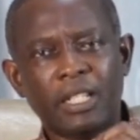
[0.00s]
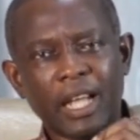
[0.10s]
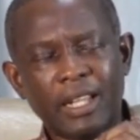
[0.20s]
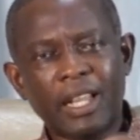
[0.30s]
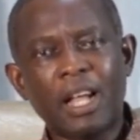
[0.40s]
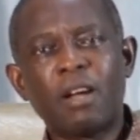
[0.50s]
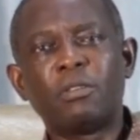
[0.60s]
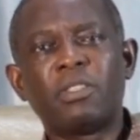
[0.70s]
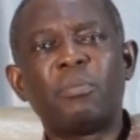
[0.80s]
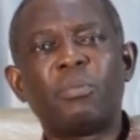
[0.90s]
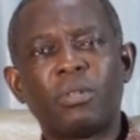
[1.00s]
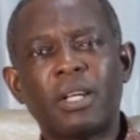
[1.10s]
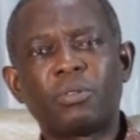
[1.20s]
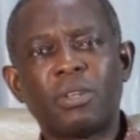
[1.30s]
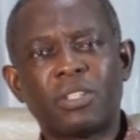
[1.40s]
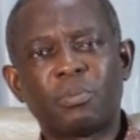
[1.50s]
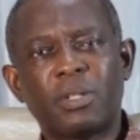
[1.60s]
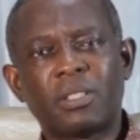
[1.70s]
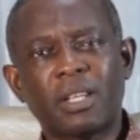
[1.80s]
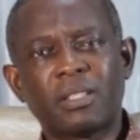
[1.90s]
He allowed Deborah to
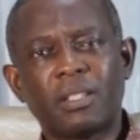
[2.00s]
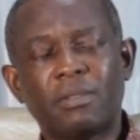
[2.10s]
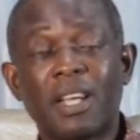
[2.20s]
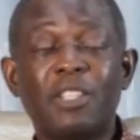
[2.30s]
express herself.